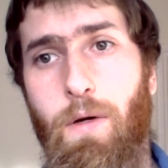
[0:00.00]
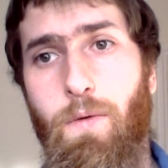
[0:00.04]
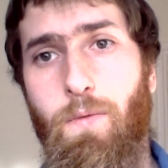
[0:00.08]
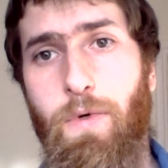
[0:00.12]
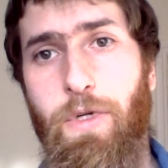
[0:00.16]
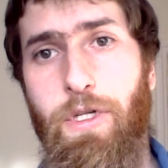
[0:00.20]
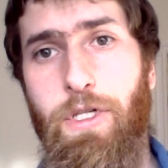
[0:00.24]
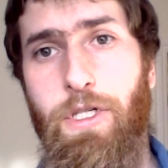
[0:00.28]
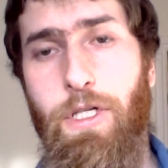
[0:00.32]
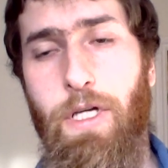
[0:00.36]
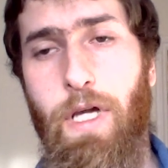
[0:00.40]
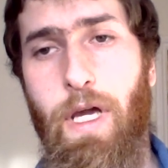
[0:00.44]

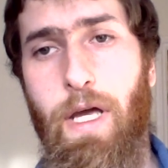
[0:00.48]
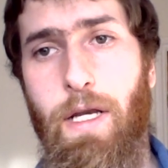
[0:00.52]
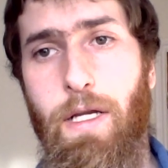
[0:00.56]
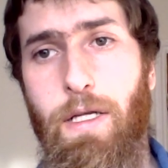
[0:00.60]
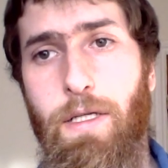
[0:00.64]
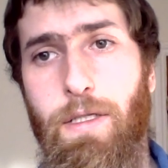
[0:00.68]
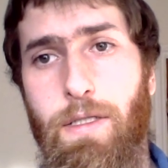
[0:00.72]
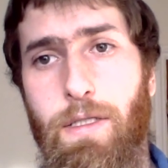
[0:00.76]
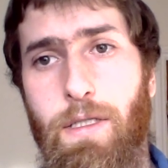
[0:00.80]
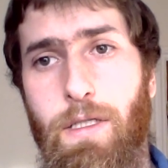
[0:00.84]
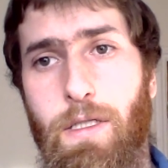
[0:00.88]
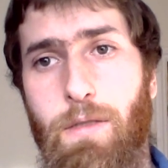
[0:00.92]
which again
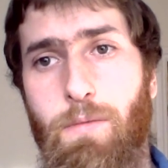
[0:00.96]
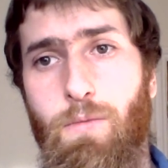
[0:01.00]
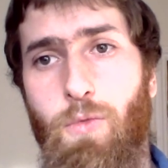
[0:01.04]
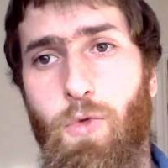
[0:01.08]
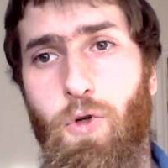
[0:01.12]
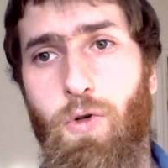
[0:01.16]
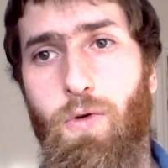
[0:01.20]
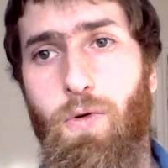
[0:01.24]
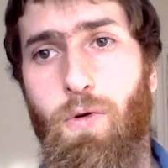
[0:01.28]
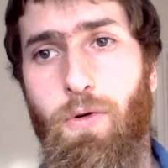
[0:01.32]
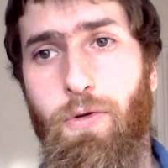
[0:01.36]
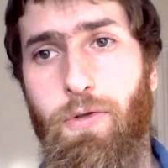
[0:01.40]
is
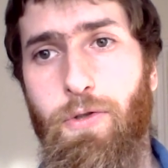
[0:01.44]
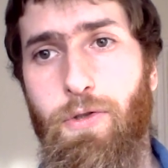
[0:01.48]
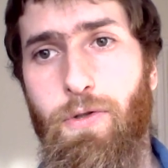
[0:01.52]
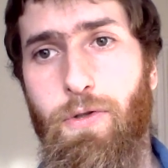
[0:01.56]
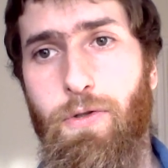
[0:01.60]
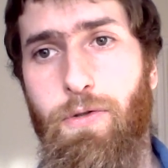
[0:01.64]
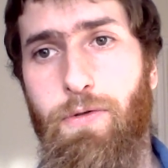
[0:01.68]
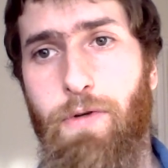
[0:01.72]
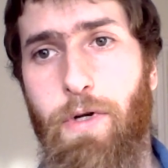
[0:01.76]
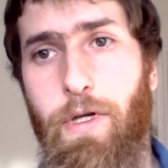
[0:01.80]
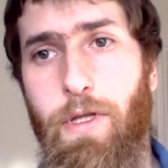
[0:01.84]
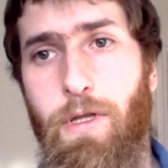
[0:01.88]
more
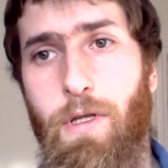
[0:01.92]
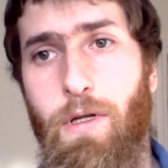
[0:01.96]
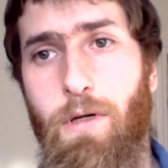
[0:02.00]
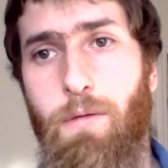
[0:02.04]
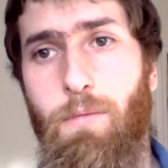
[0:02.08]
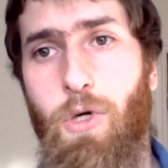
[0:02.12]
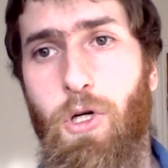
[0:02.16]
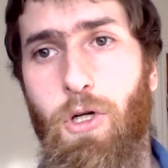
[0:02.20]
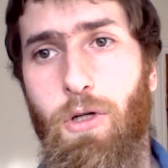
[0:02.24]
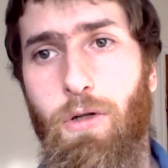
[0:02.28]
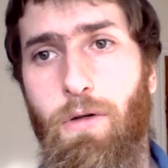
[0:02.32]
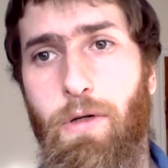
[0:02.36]
Caucasoid trait than
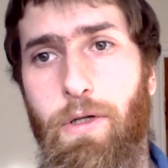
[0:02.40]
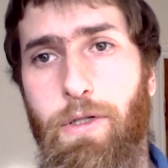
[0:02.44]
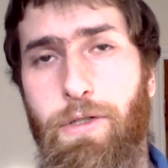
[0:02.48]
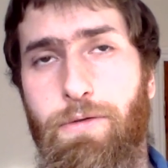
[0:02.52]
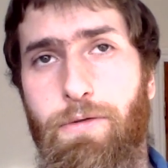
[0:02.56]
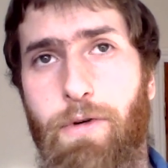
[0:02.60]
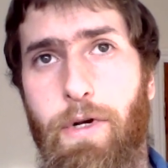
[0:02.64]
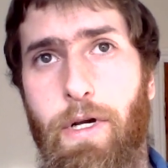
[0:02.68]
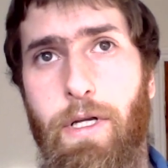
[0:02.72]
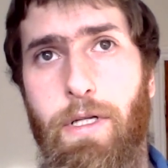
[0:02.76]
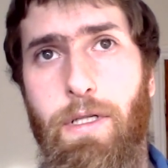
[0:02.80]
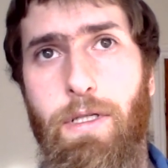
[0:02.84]
Mongoloid
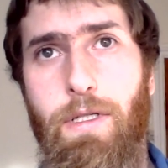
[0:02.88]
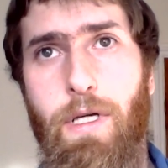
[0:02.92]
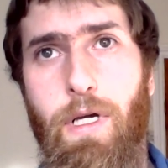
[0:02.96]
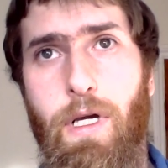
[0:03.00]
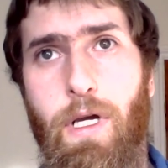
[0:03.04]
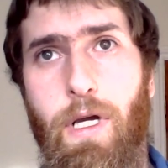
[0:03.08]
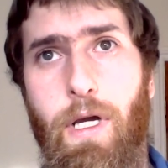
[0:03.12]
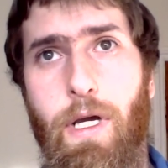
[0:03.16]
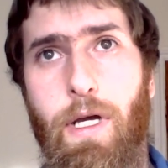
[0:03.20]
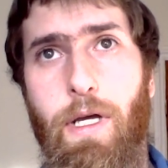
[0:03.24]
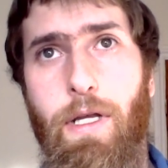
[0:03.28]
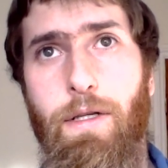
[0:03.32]
trait,
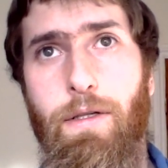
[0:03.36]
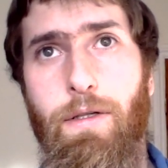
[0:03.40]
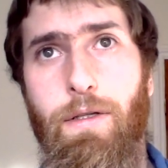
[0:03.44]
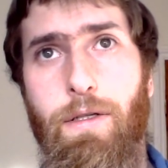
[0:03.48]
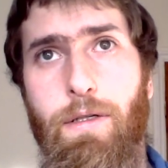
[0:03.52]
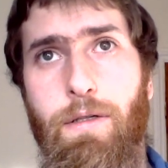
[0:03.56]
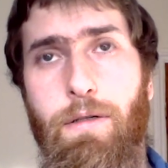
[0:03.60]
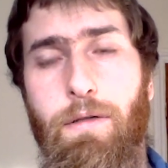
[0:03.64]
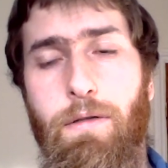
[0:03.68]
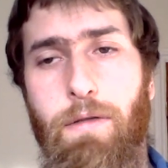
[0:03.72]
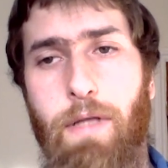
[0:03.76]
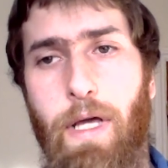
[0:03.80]

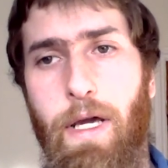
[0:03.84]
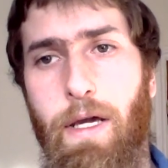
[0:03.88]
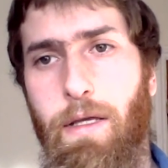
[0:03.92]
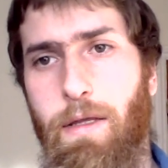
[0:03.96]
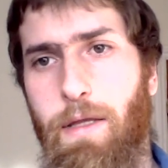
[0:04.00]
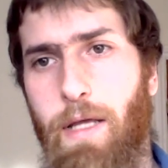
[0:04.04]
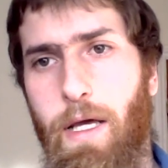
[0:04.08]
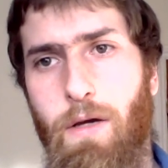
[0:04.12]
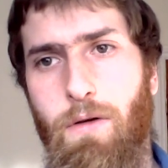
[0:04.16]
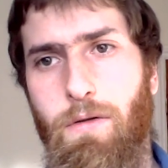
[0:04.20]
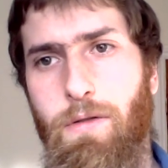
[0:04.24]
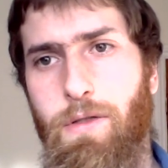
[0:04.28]
and they
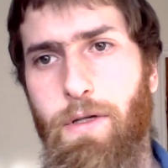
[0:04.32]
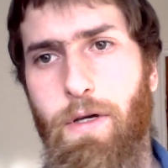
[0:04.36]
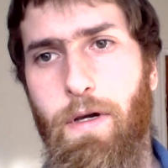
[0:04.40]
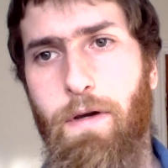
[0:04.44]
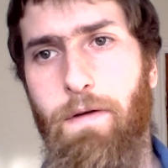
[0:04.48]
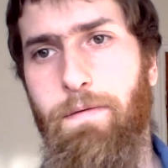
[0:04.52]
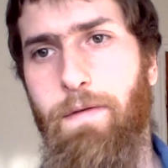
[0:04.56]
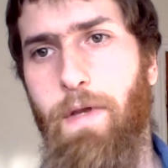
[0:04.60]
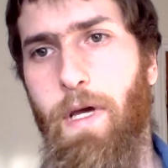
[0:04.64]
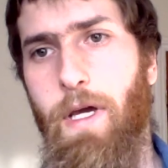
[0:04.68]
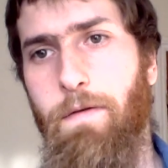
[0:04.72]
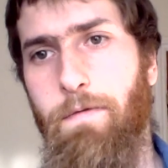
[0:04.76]

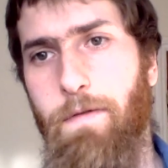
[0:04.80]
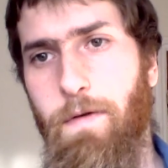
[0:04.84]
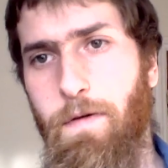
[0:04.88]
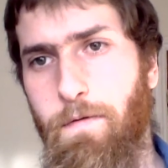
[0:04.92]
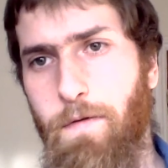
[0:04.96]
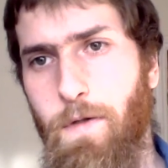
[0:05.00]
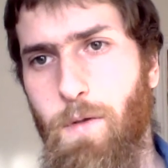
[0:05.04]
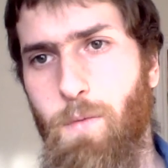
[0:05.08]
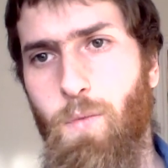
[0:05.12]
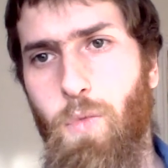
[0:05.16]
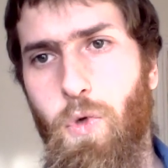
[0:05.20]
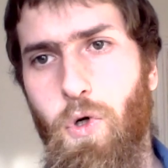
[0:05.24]
have
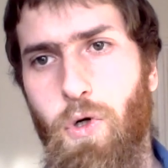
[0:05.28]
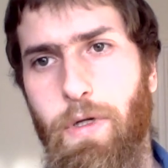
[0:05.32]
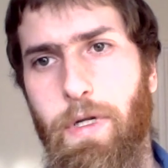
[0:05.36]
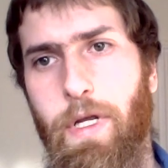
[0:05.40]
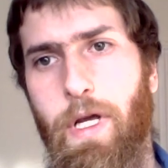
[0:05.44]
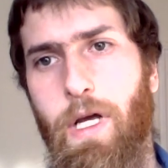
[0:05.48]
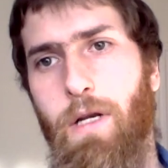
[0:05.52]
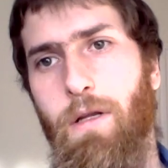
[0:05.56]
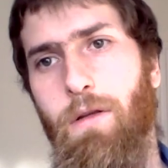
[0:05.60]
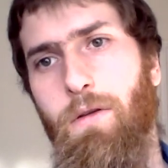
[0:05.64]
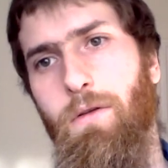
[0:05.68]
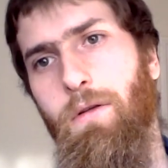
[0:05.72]
even more
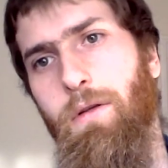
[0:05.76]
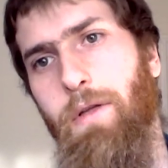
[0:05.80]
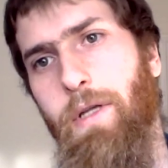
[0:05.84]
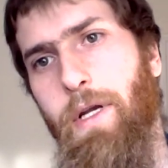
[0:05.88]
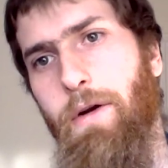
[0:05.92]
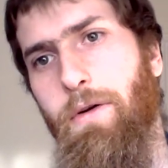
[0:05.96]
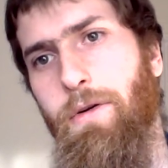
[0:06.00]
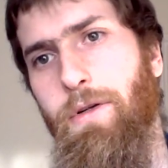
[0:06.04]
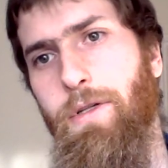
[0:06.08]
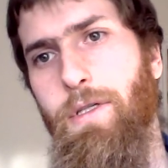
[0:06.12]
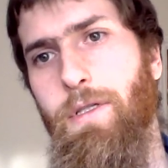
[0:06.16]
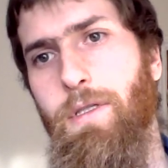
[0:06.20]
Neanderthal
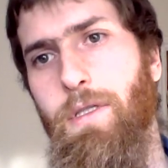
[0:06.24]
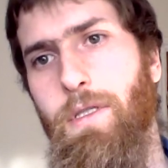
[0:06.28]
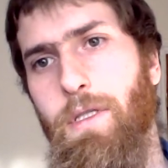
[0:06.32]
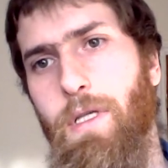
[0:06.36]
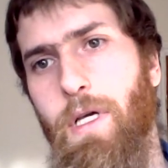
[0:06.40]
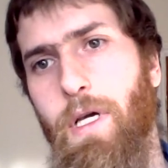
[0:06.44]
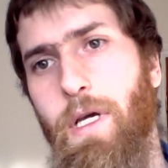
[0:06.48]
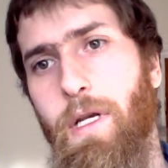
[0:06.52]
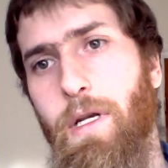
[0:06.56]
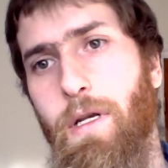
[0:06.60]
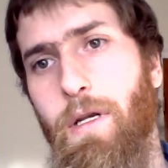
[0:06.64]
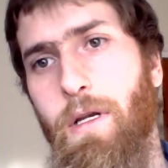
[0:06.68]
inheritance
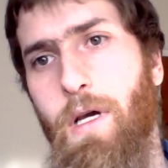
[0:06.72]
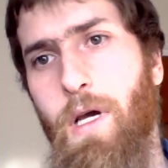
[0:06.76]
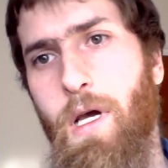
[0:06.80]
than